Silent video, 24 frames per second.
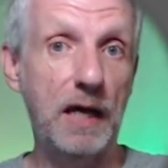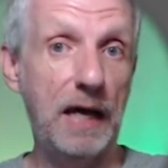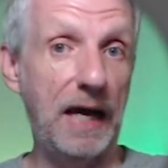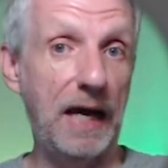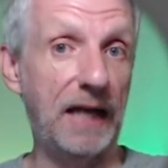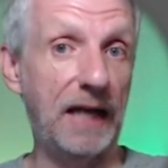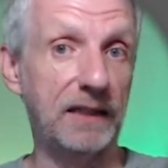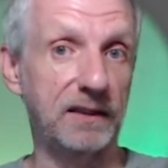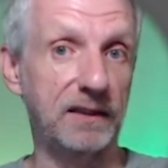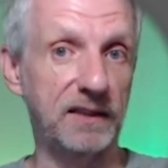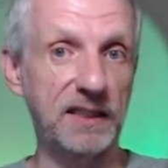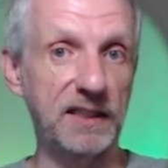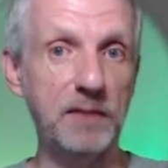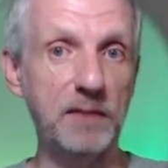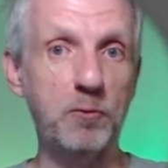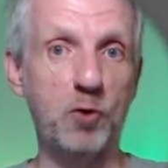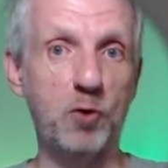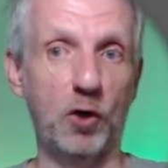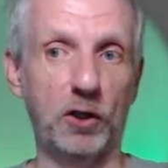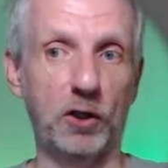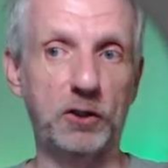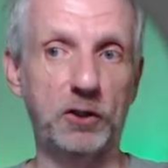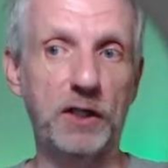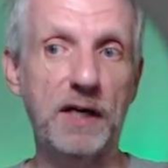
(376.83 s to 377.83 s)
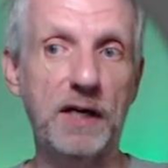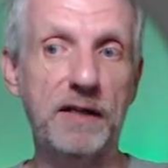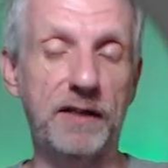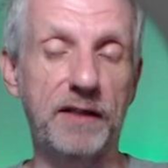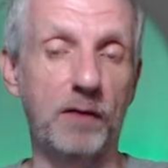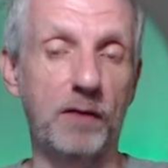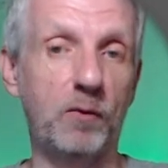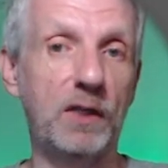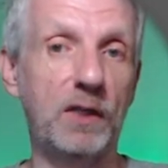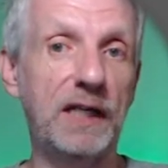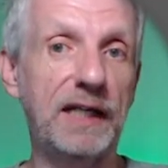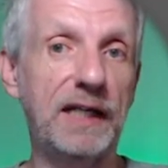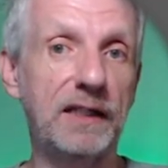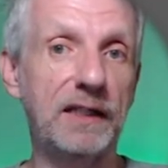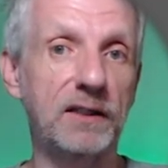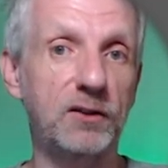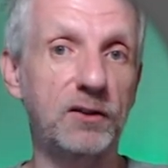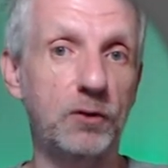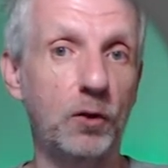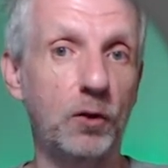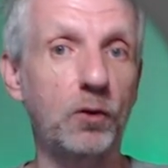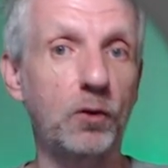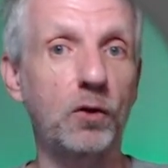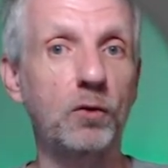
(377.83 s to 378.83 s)
and ZBrush that will let
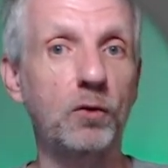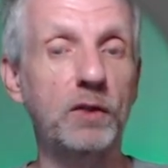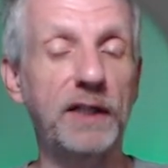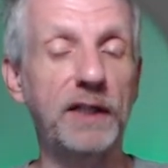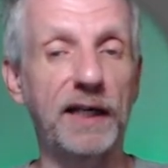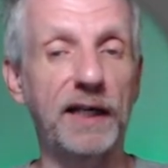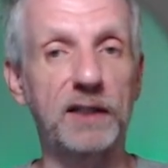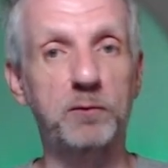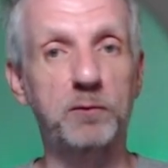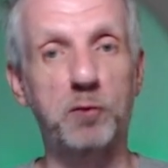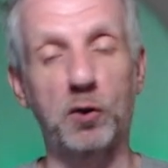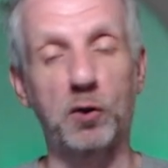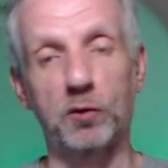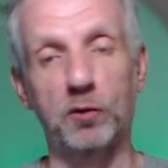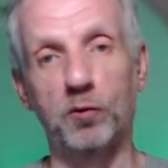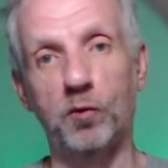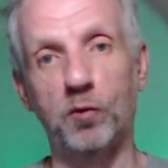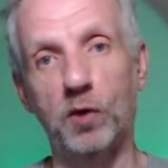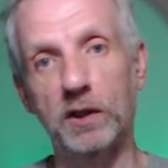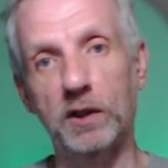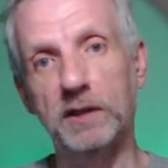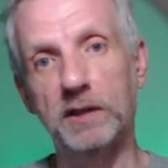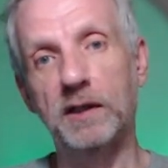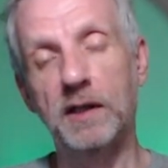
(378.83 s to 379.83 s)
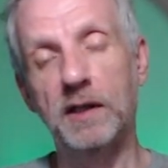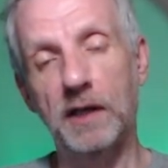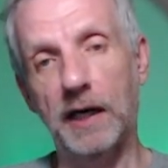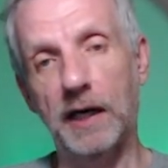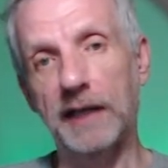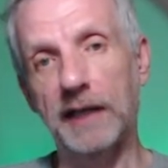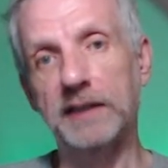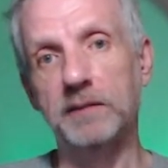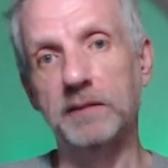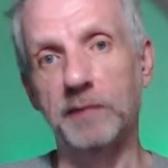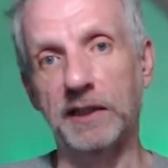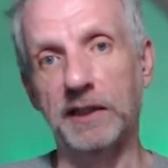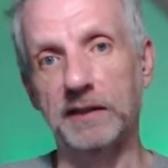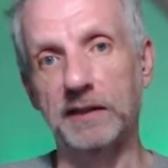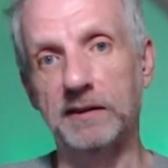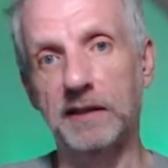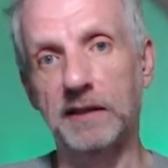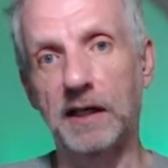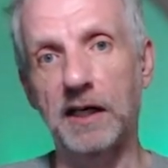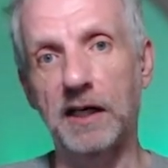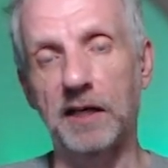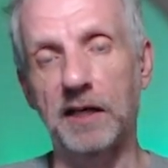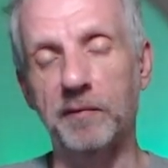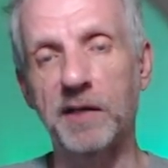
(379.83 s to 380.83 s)
us not only export one item at a
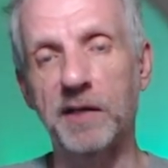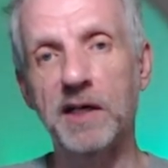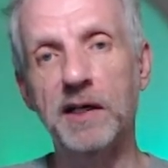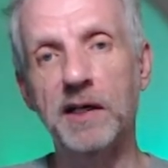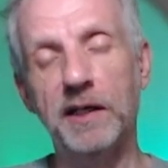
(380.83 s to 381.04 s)
time,